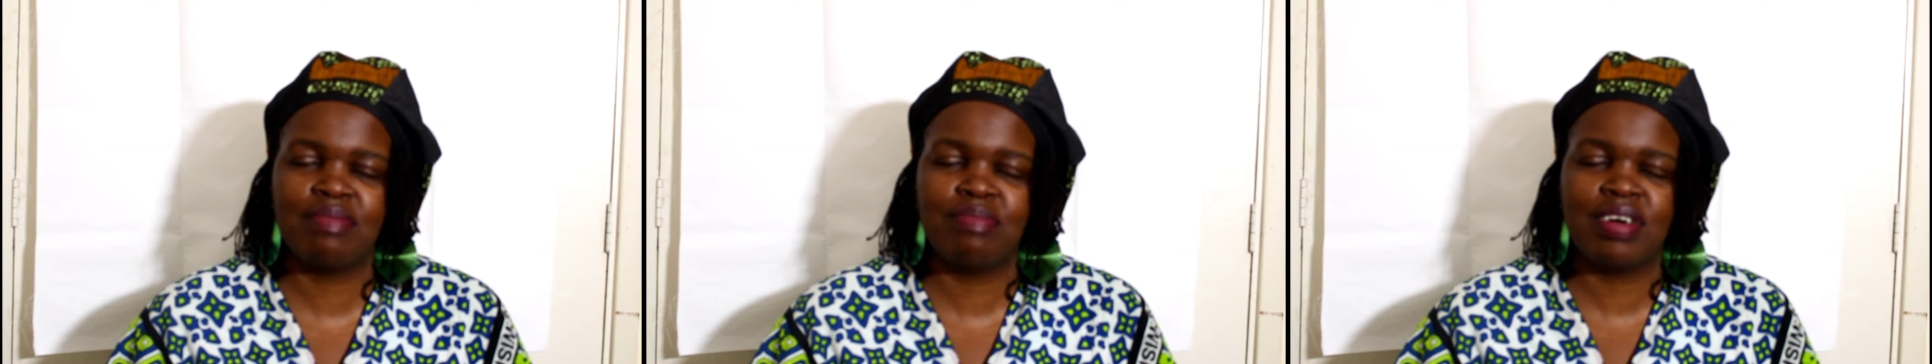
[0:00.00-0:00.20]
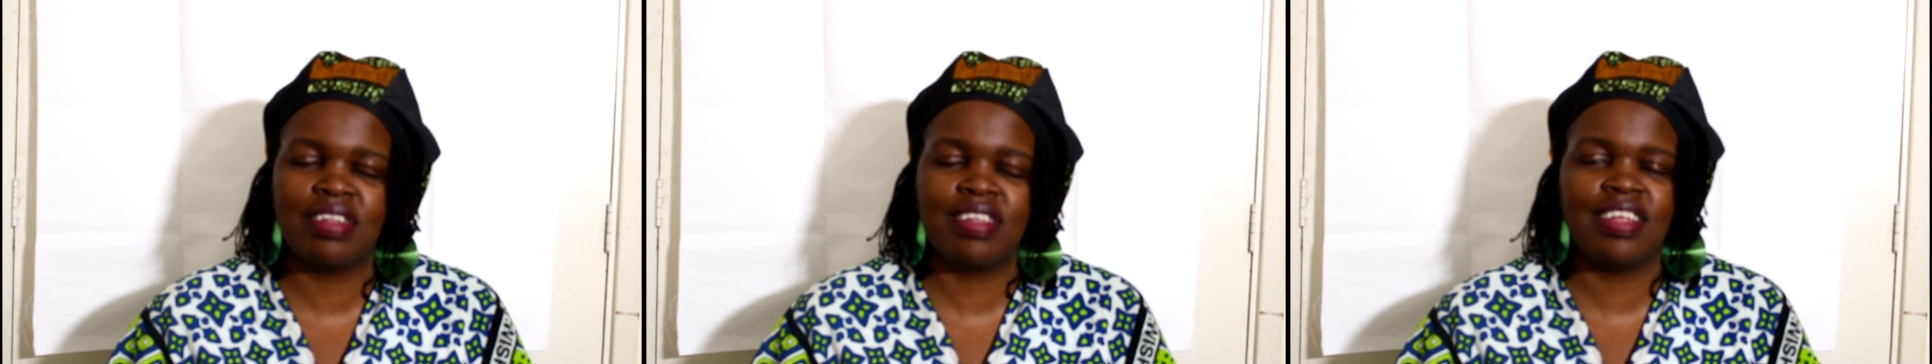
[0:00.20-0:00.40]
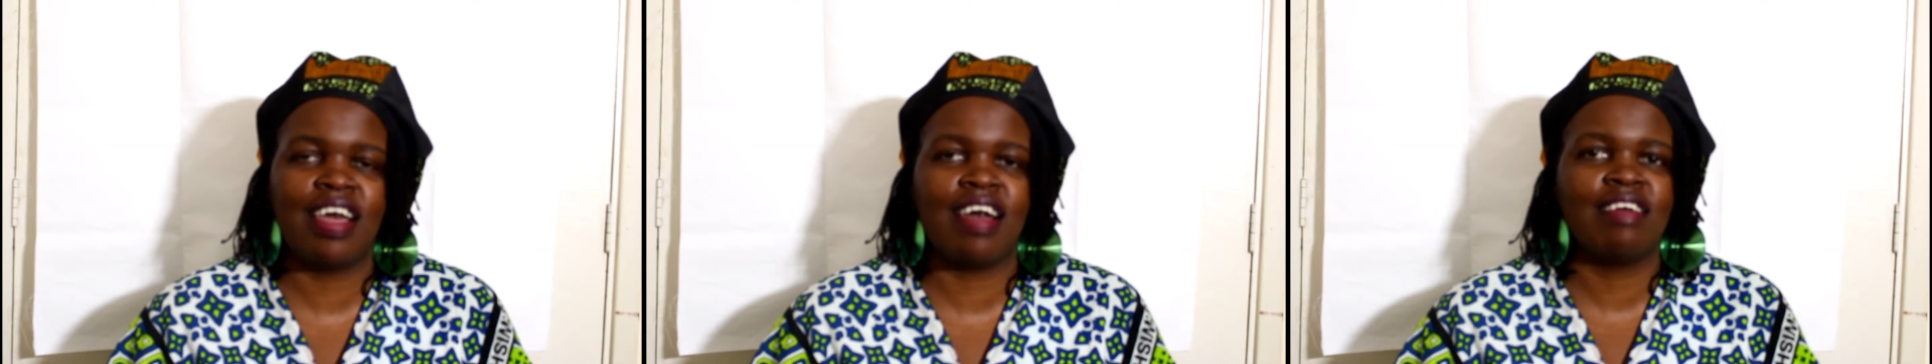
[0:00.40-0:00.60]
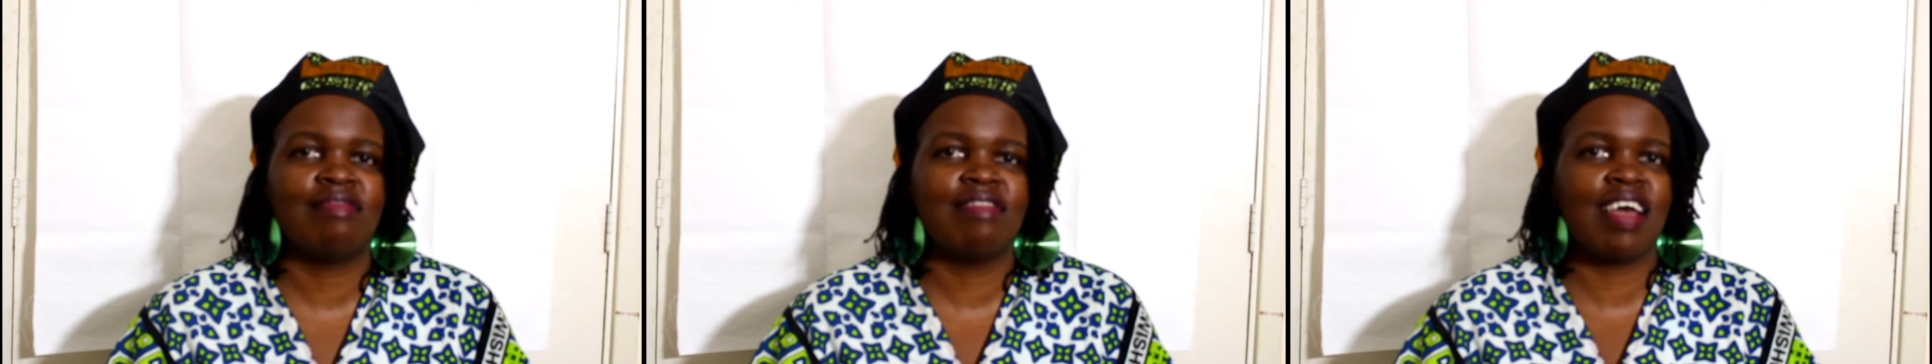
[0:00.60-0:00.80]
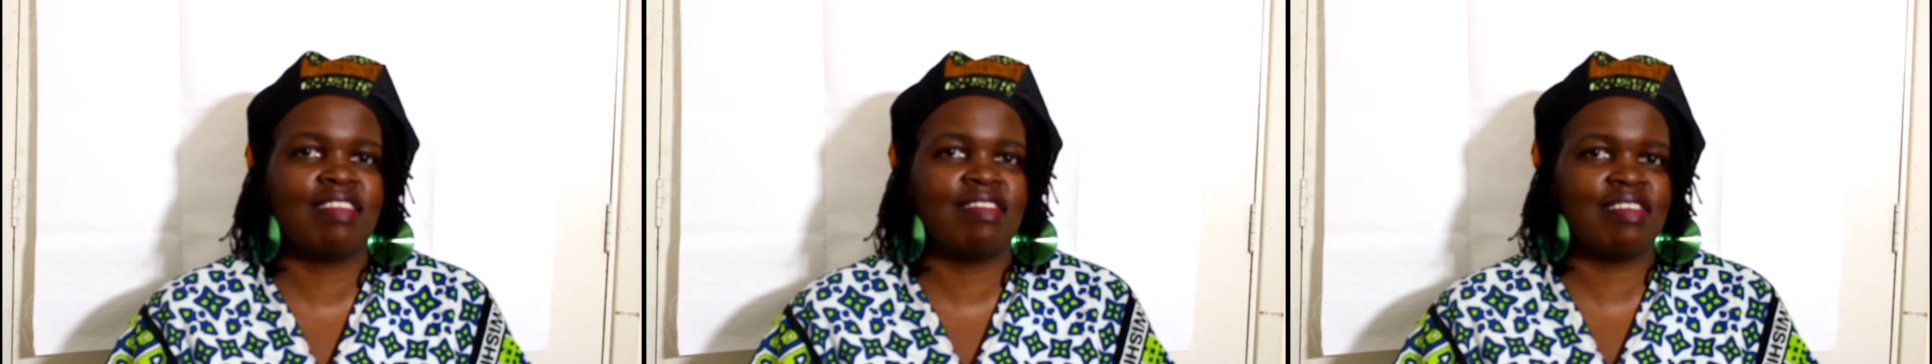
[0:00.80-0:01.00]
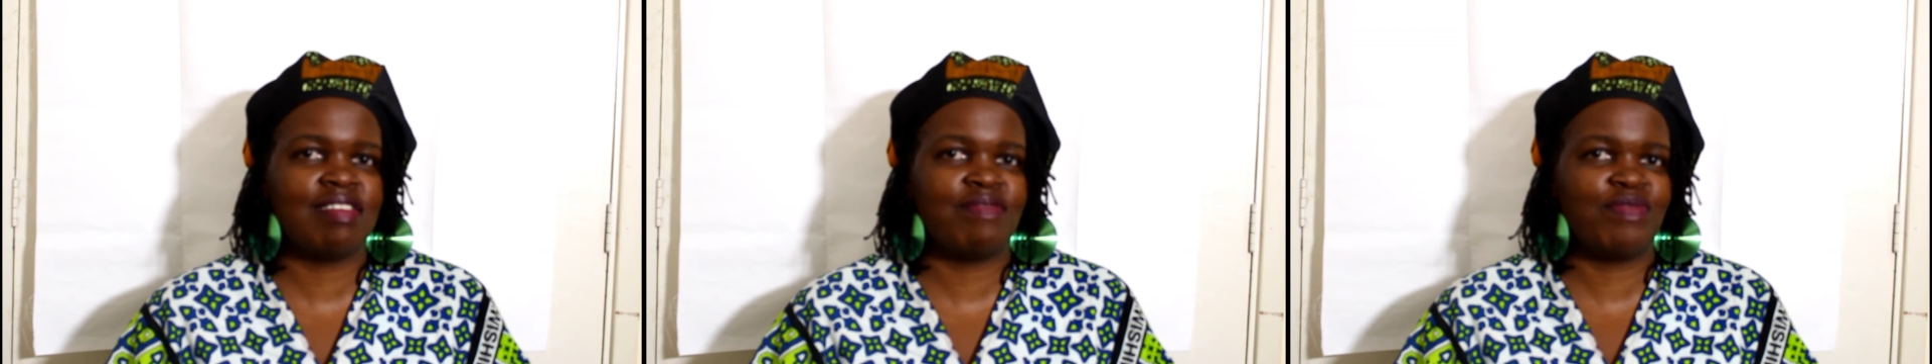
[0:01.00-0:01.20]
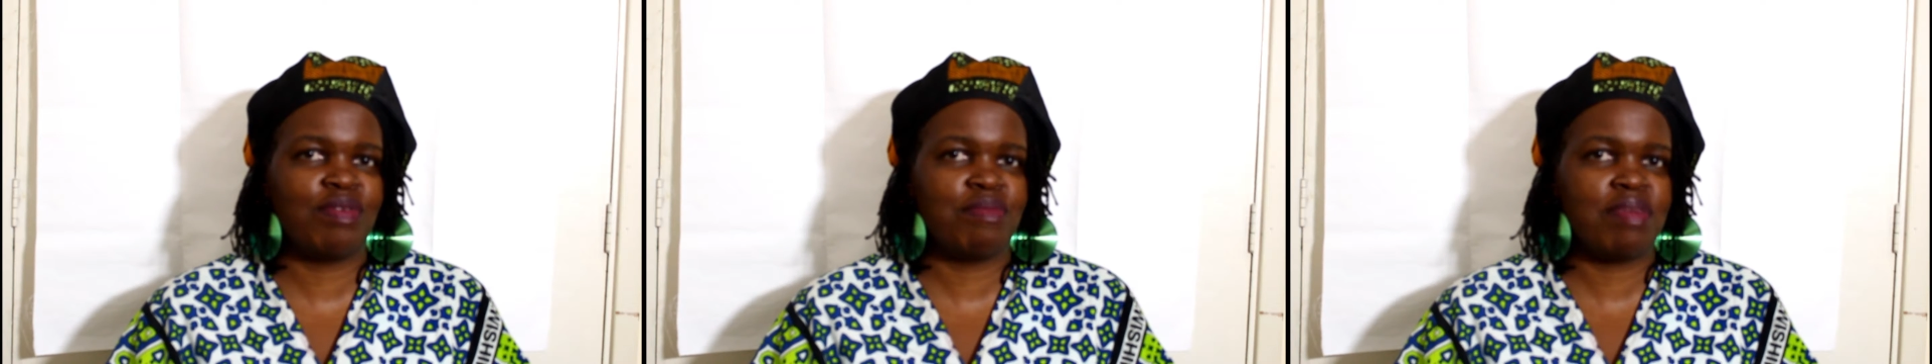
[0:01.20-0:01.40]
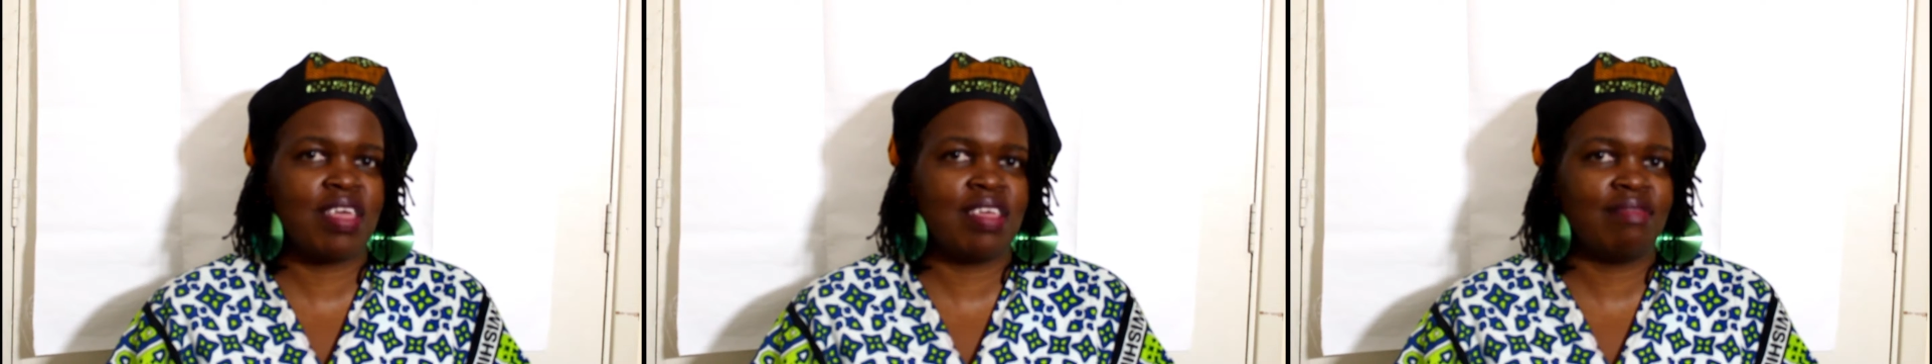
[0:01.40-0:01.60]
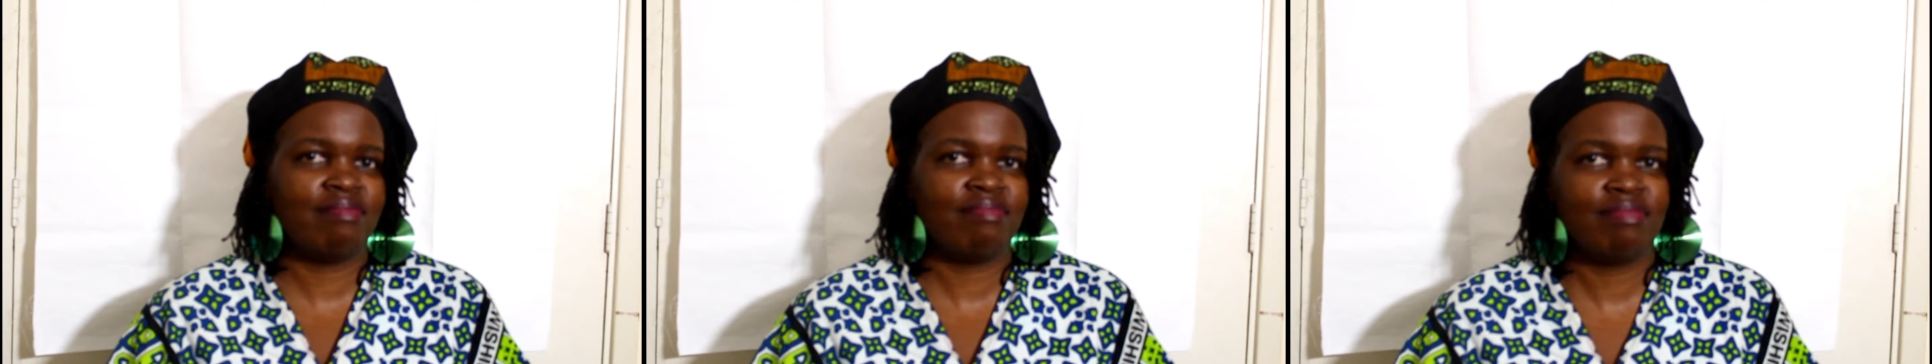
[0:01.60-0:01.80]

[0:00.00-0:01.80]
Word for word: but yeah that's it for me